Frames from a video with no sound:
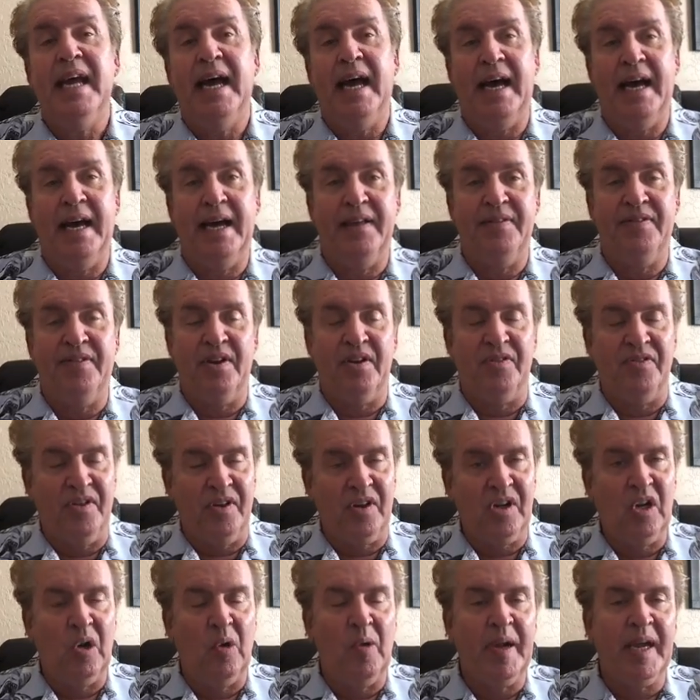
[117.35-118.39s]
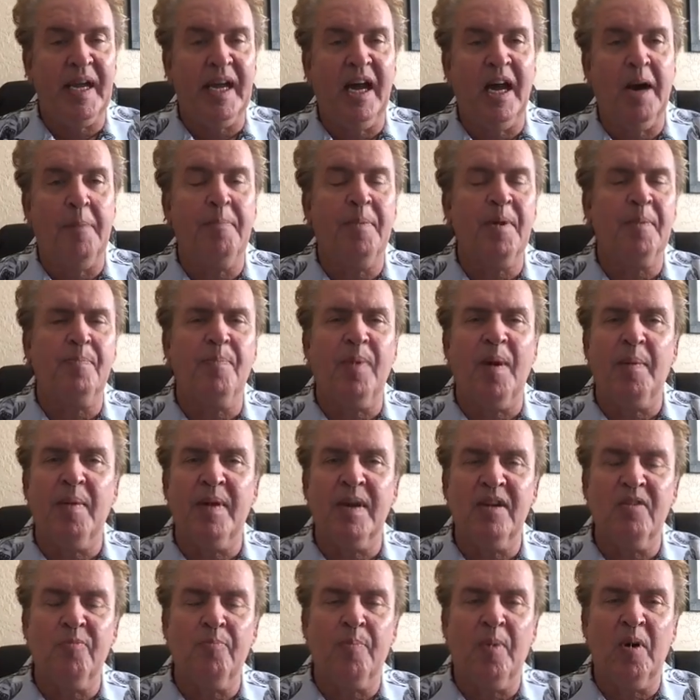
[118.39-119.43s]
Uh, they're, they're, going up, but
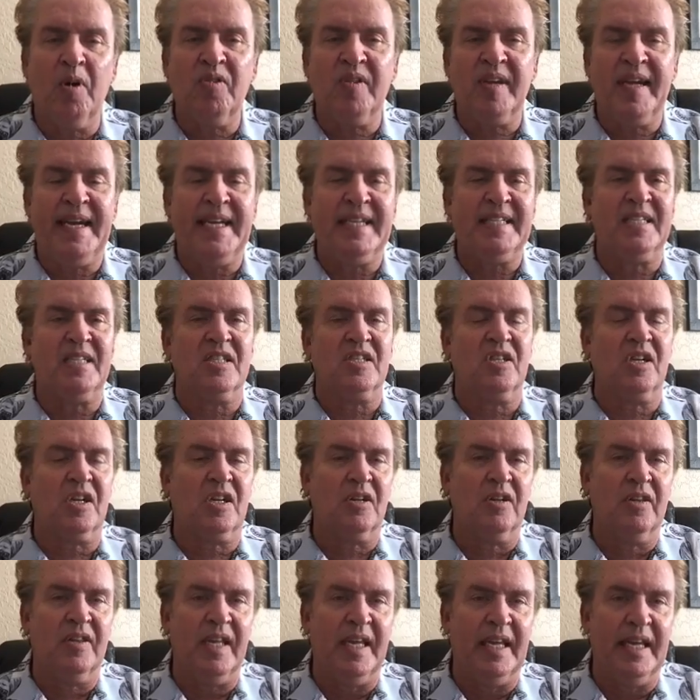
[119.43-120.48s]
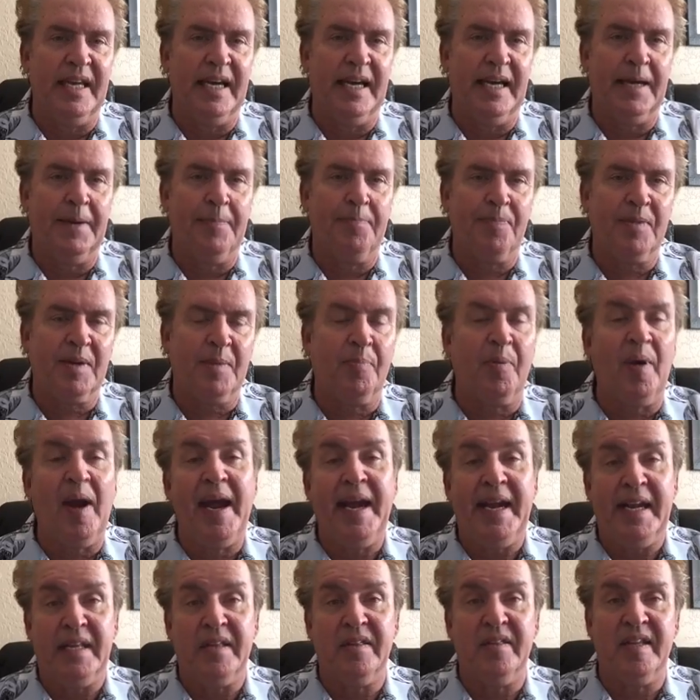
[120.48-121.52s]
in both cases, the the uh,
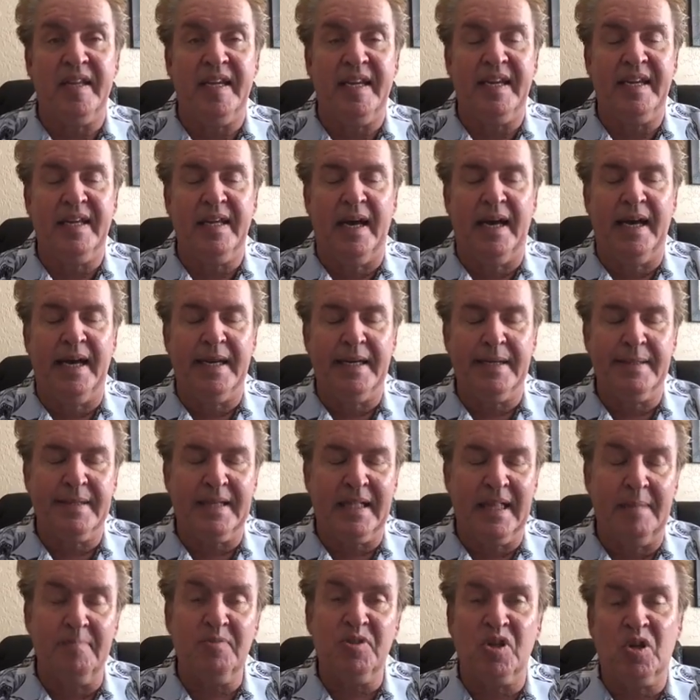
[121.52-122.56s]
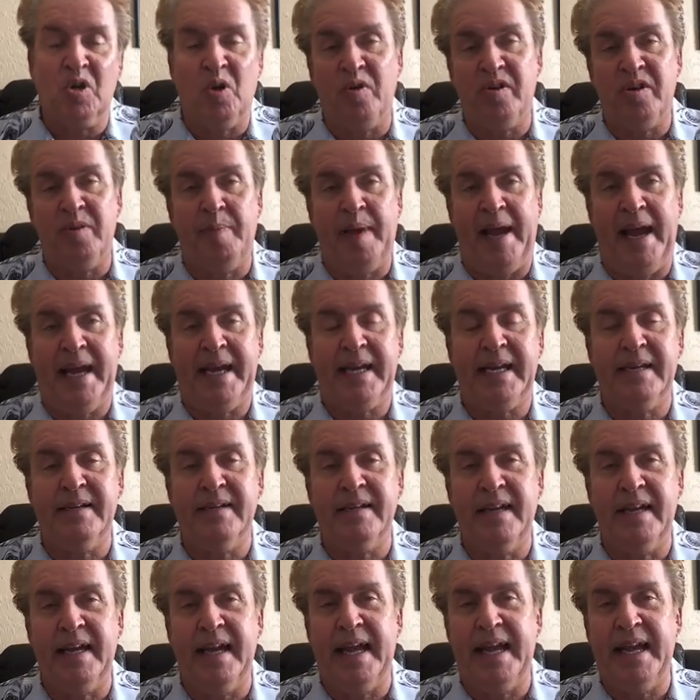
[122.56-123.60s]
Bryant, the uh, Clemson quarterback,
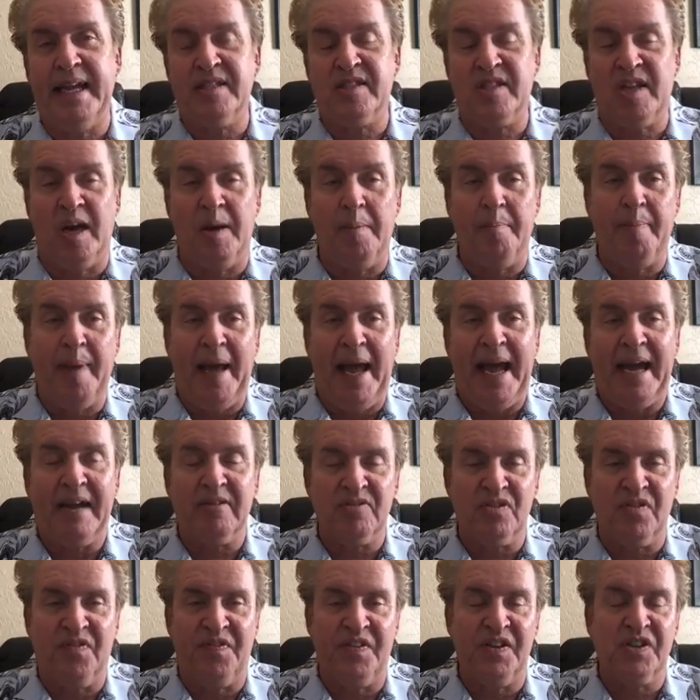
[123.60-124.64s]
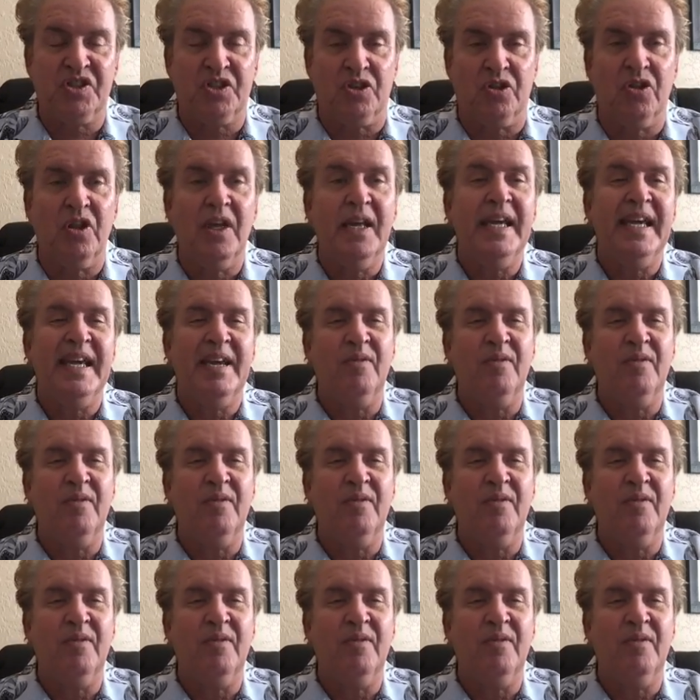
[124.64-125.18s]
has come back. It was official.